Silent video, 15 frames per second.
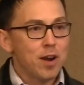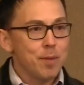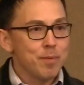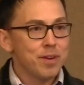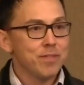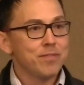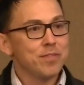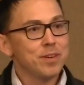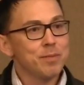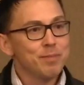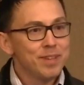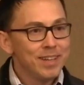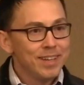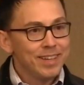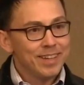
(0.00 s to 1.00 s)
farmer
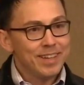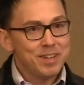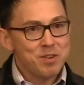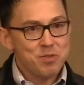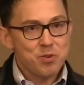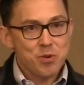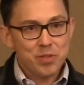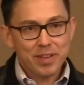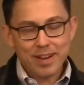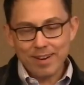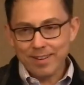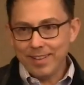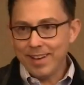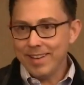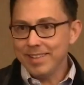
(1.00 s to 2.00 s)
from you know North
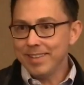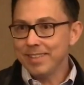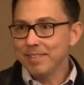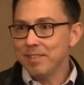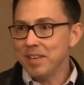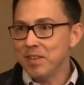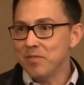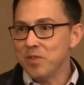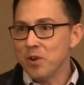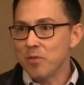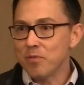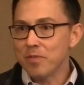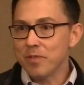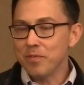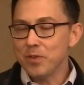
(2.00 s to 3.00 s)
Carolina that you've
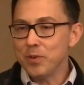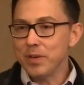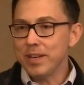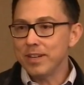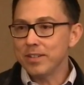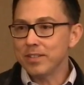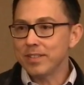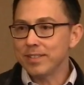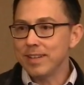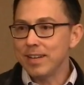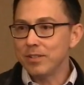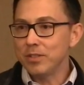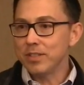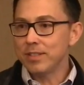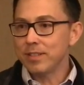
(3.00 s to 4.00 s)
known for a few years, is
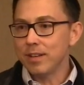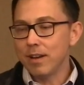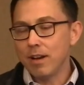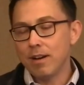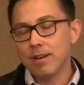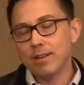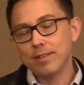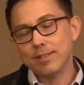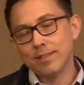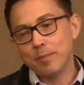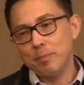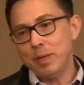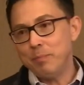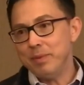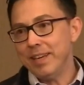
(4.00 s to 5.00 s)
now just uh,
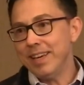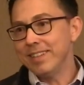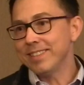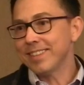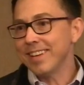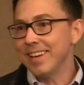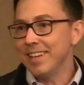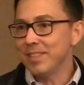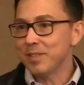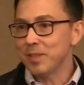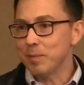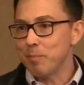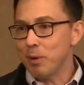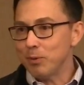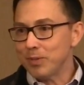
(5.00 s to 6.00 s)
the BPH case
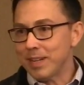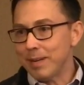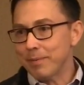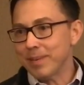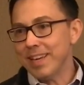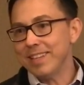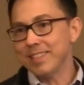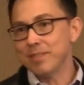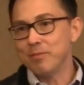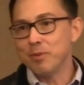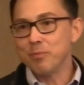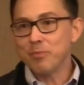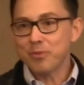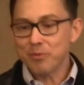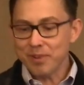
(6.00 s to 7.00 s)
or the post op case in
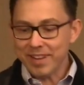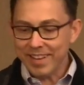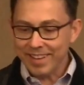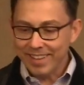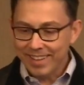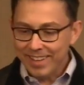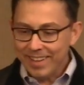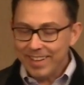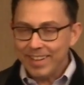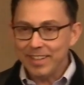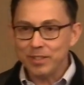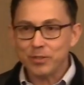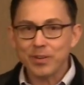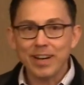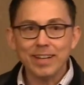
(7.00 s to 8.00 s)
room three,
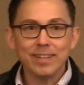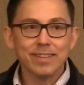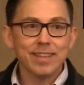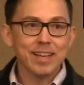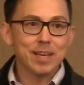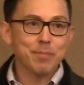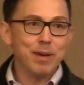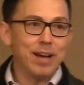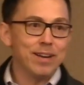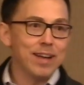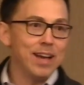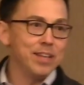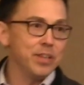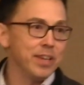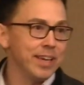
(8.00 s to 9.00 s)
and you're trying to think
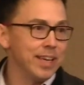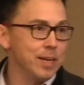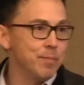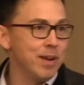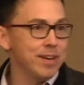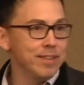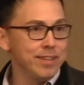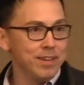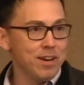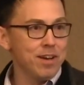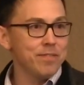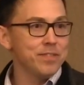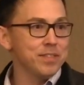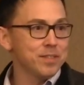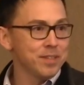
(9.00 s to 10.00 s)
about how you can get him out of the
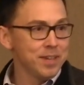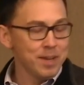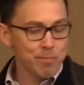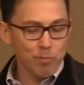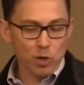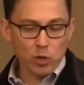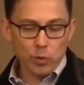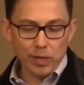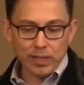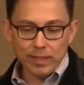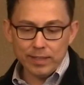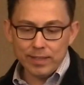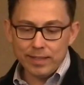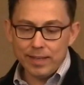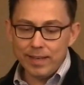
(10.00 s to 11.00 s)
office more
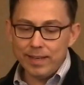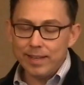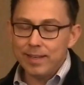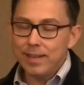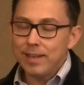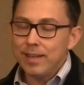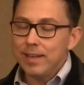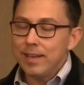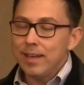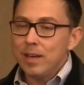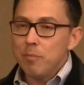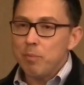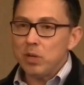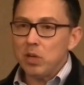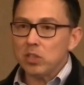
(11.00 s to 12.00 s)
quickly today.
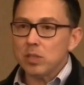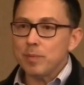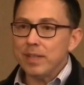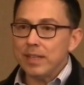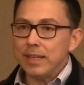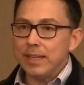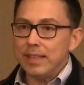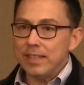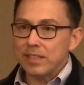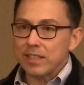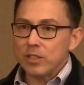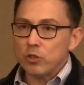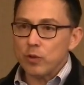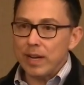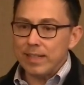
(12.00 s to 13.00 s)
But ultimately, this
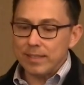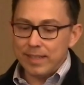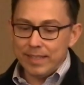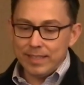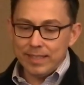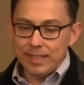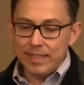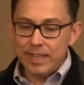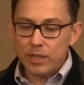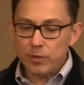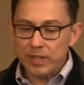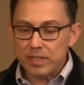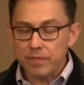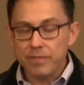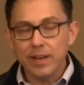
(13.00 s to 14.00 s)
can translate into
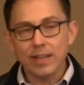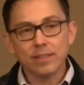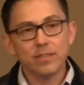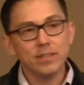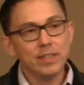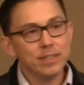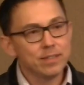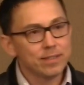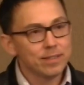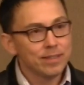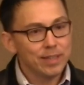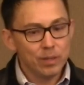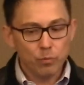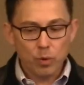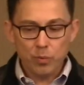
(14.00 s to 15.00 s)
decreased effectiveness
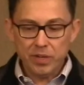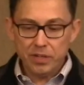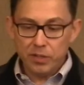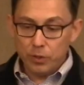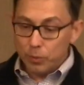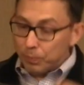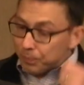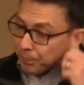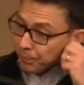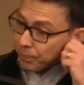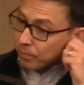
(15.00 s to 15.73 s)
in what we do.